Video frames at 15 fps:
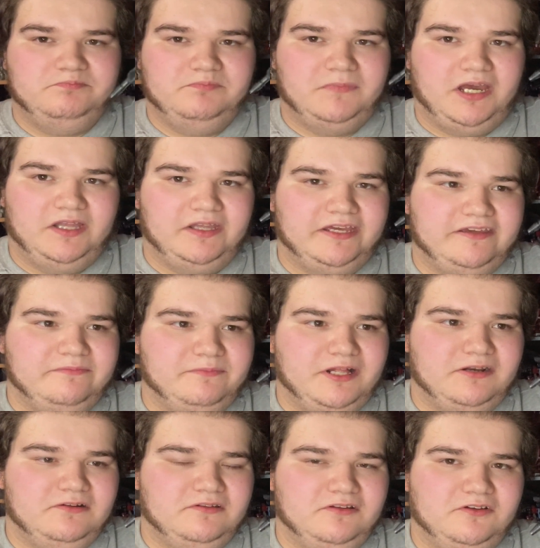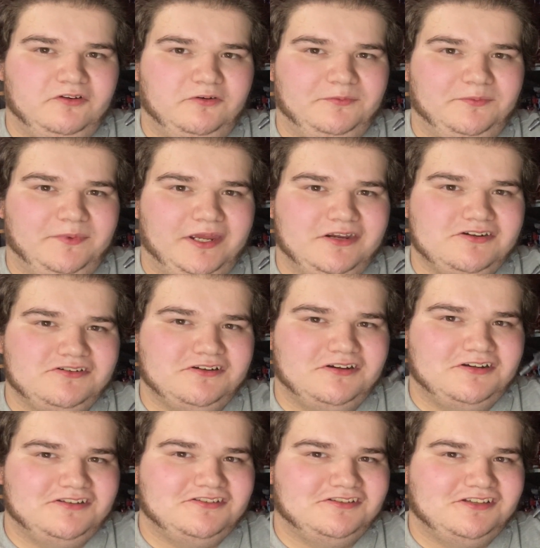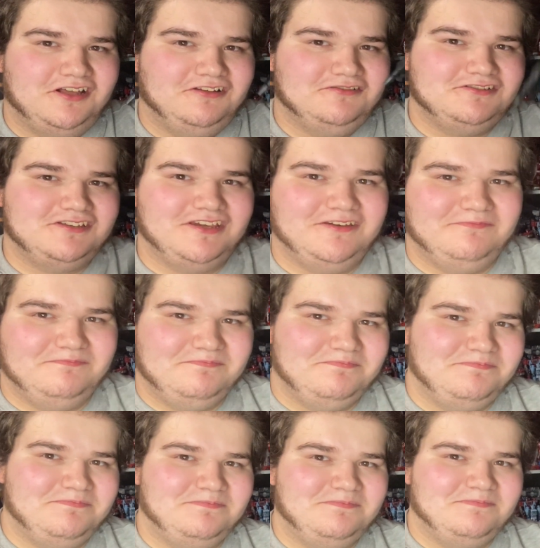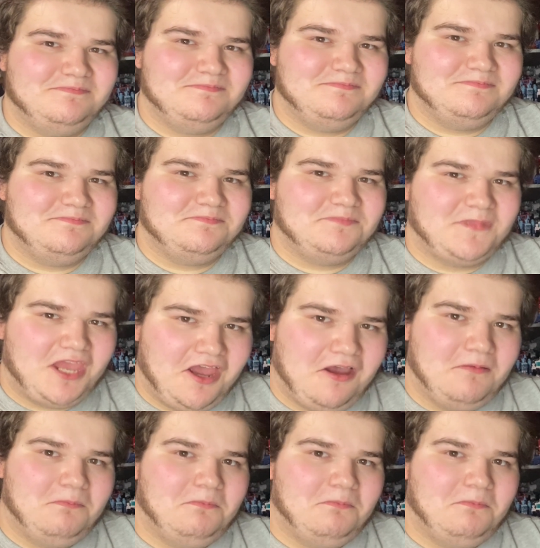I like him better than normal Megatron because of the color scheme. Yeah.